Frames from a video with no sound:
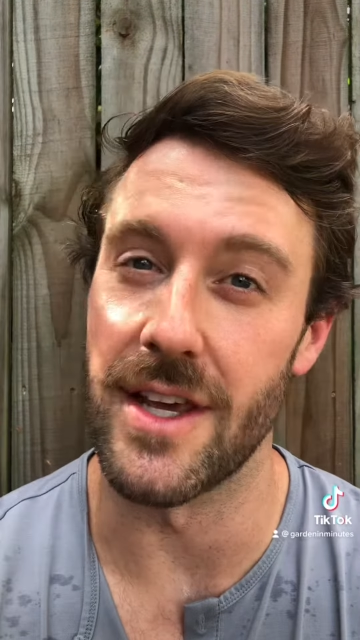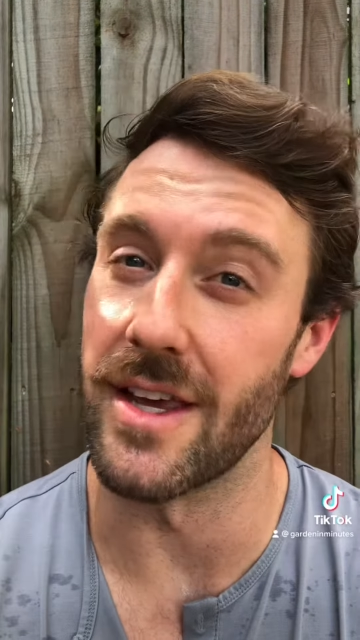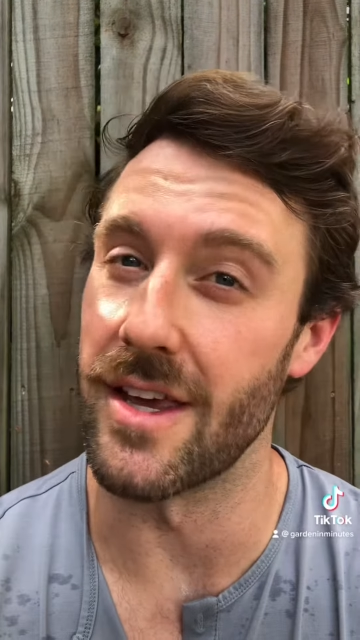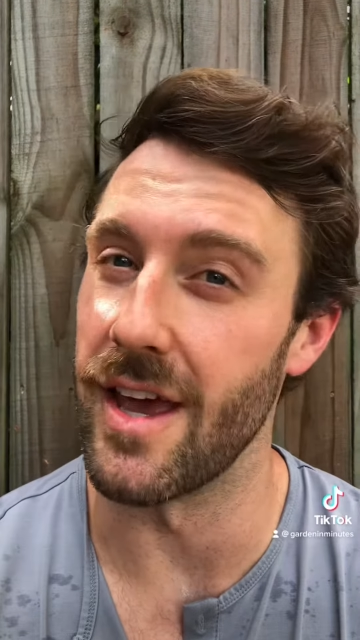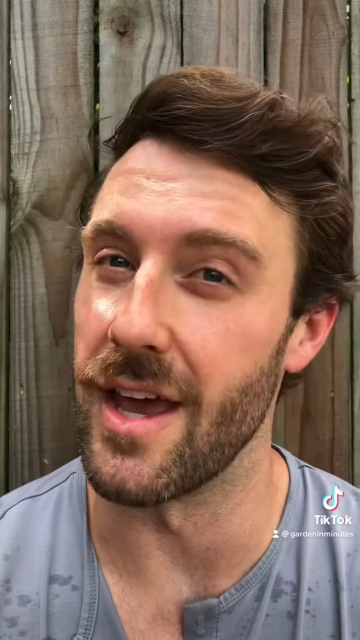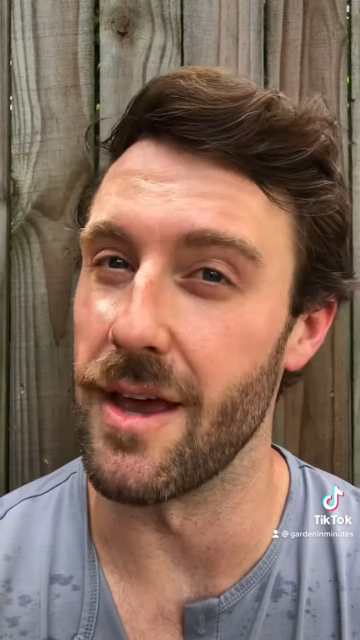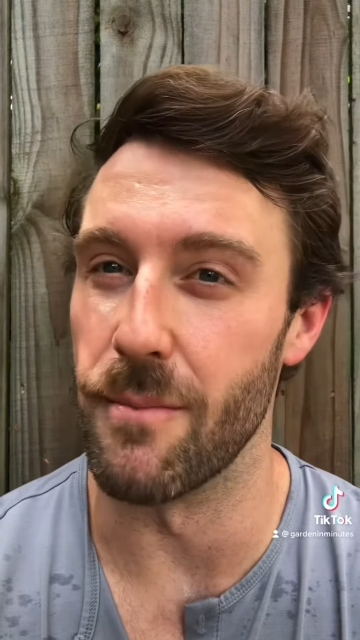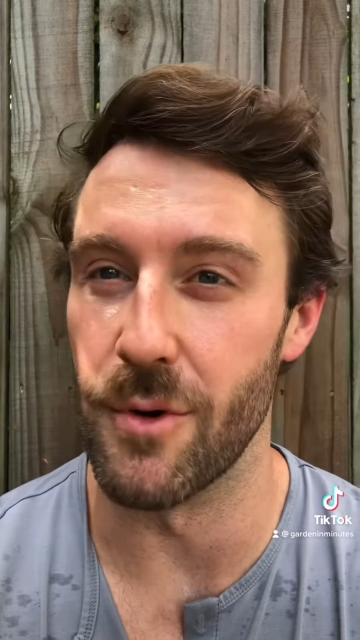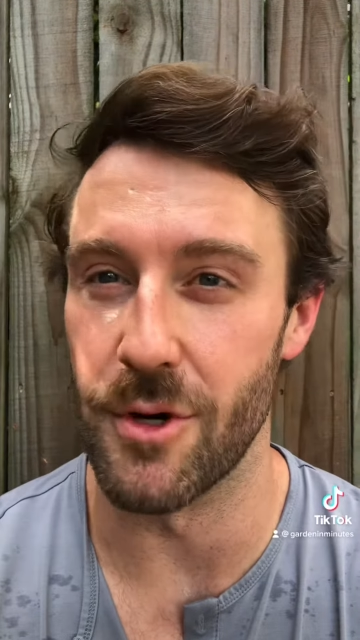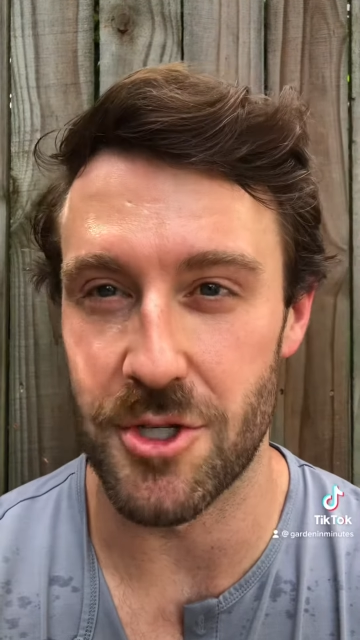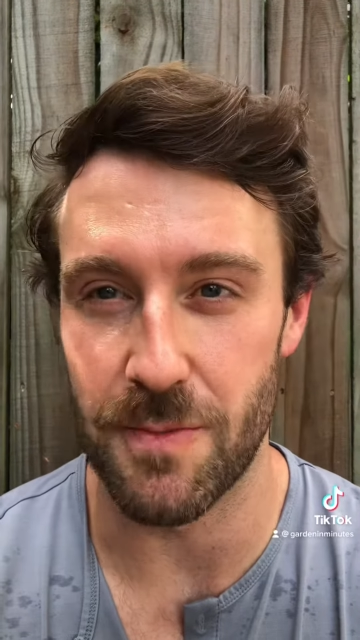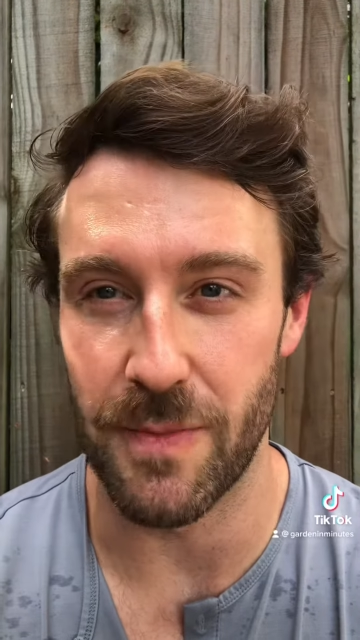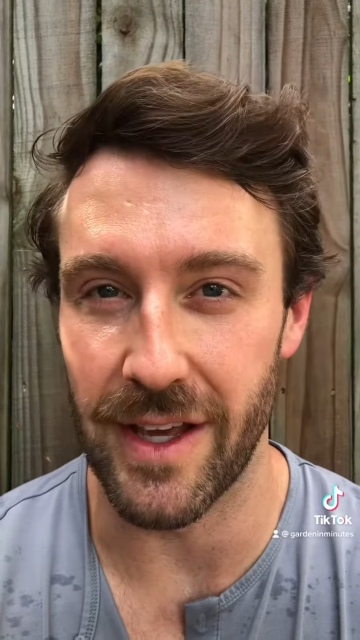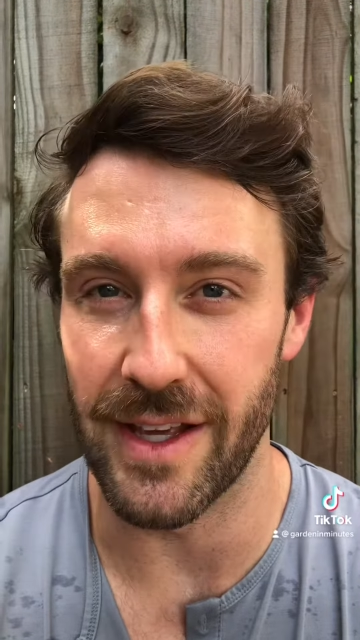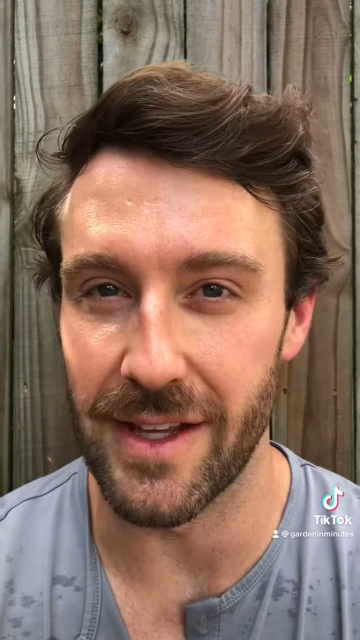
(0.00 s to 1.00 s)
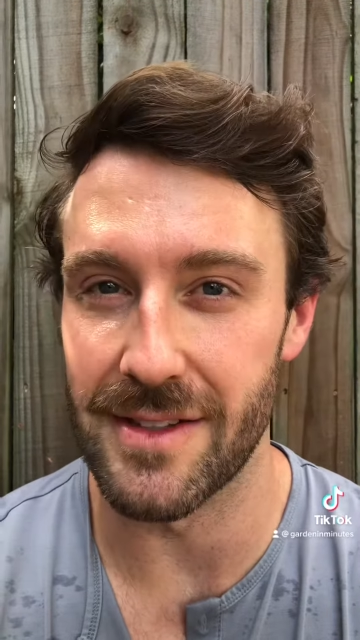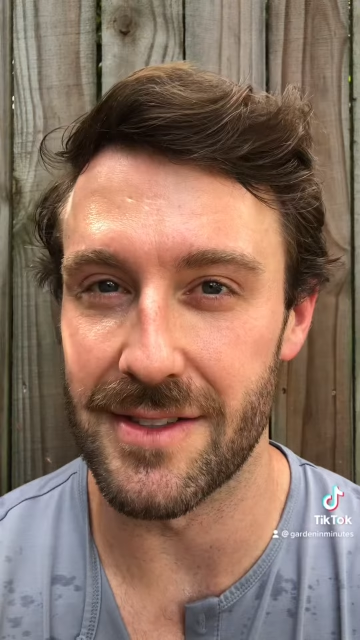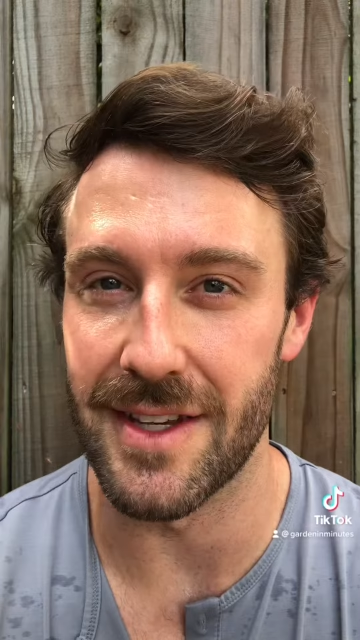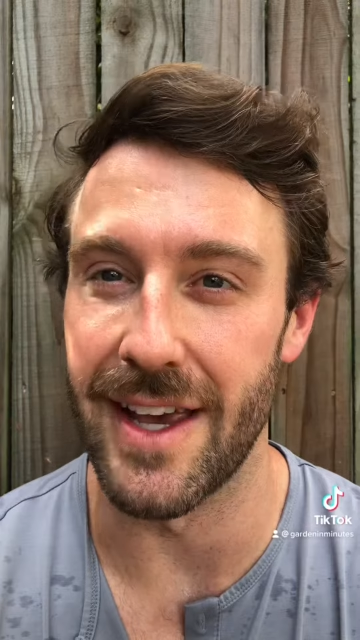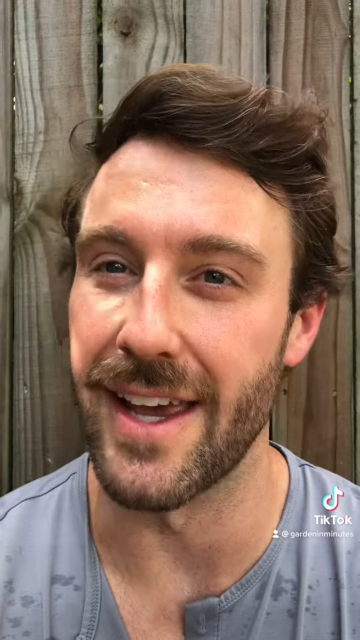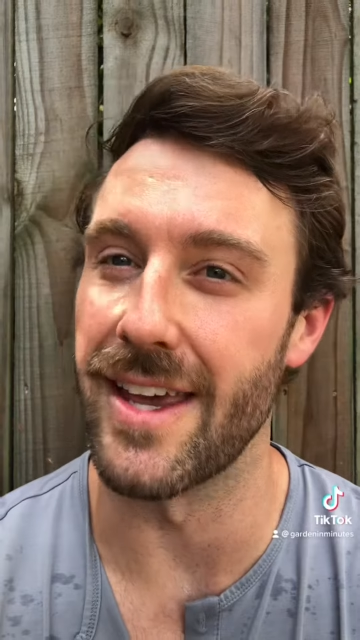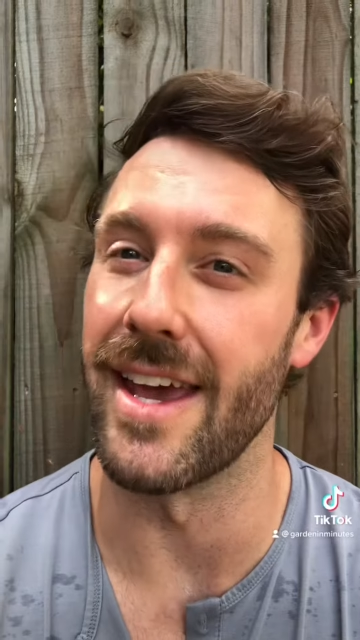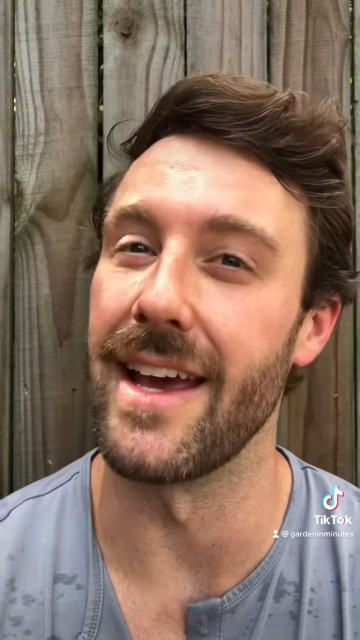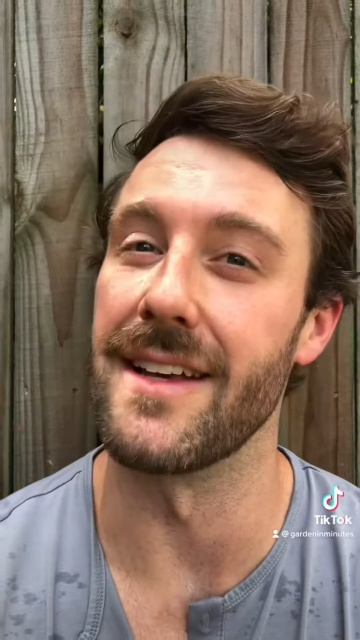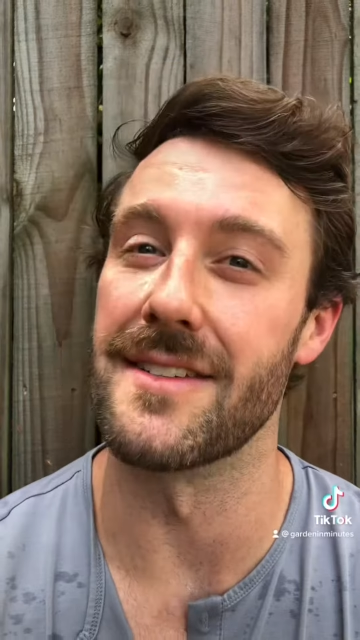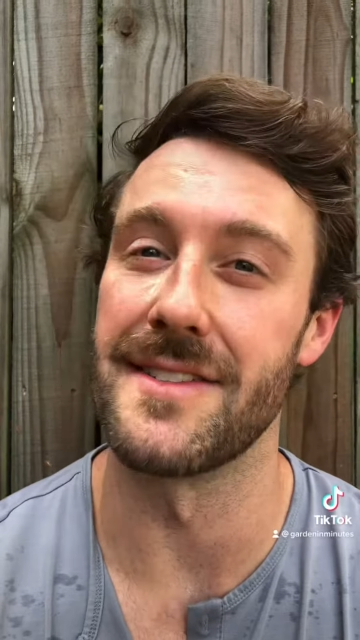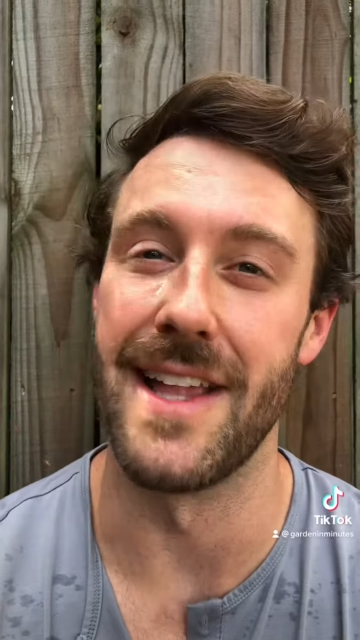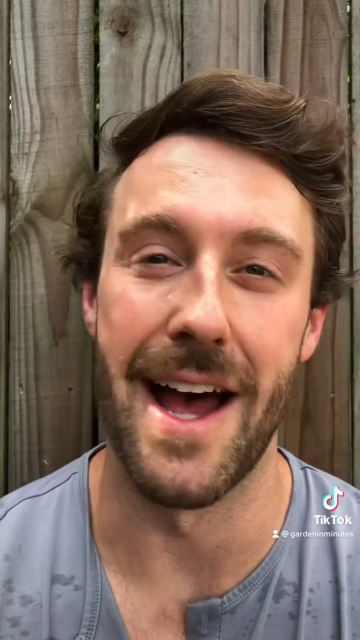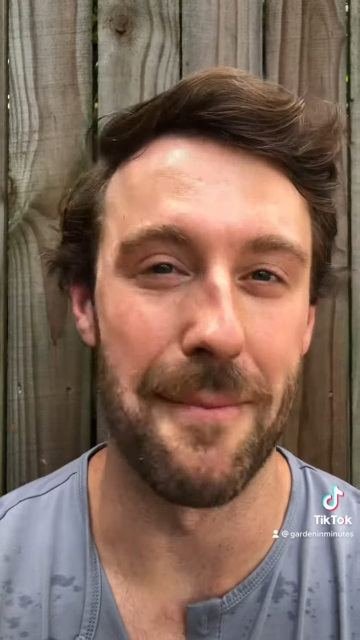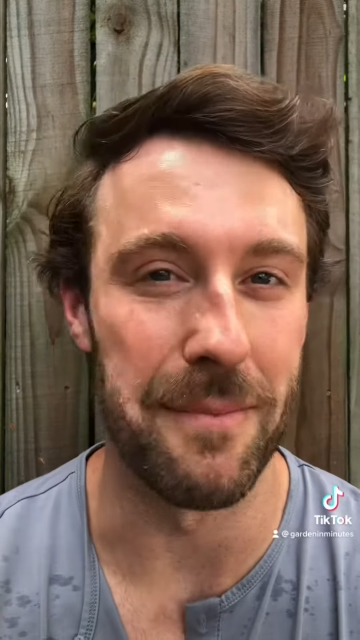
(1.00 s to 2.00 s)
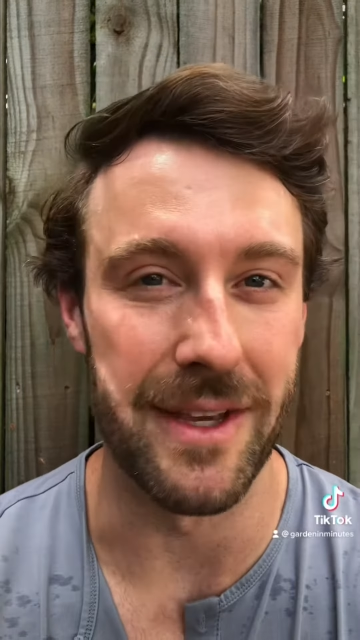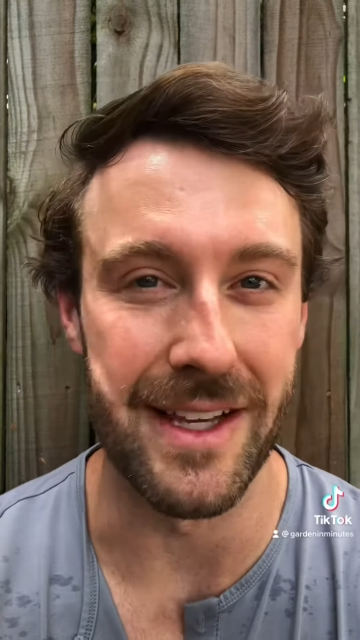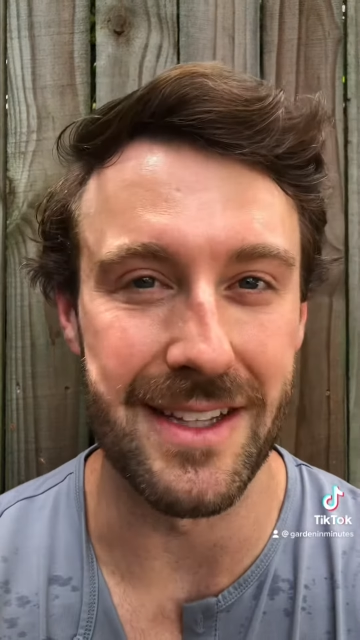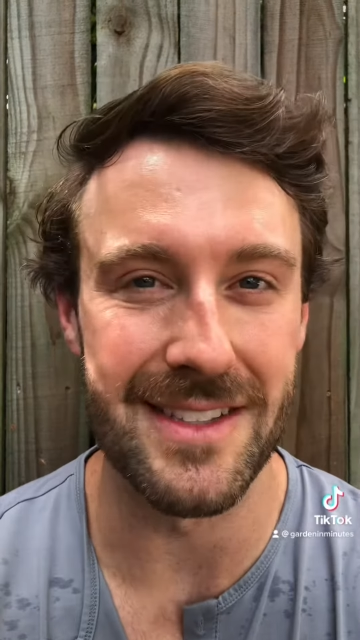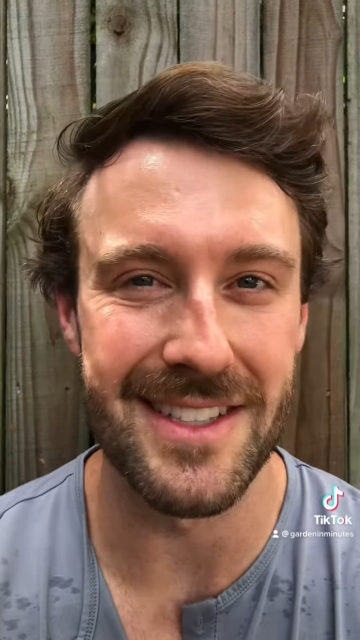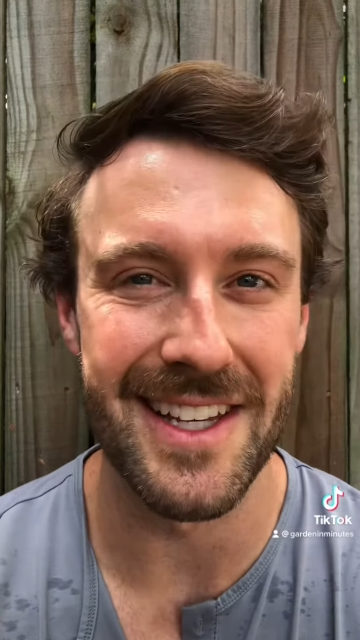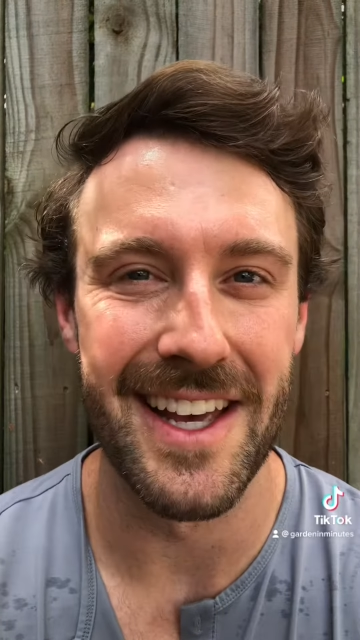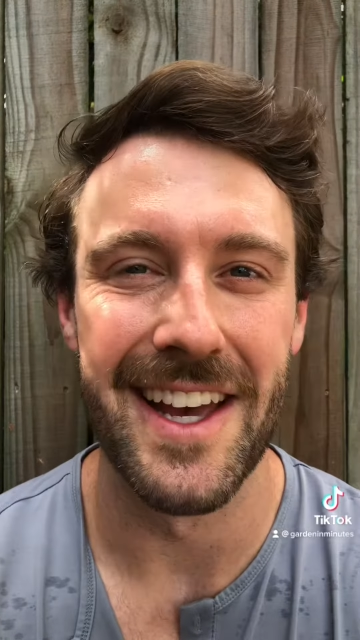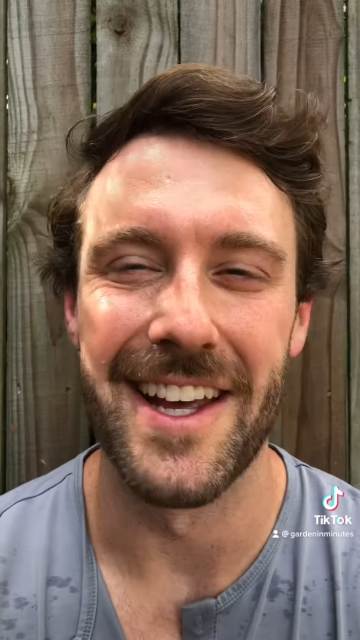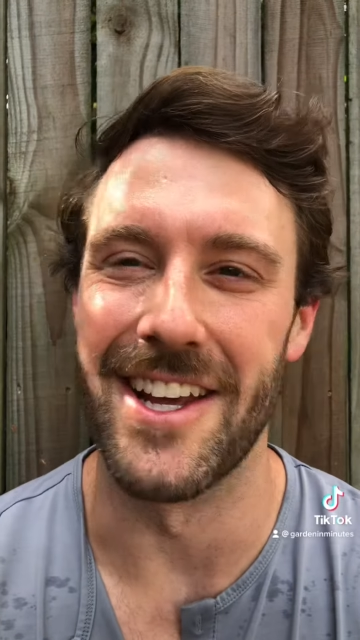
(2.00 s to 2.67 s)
aka bush beans, aka snap beans,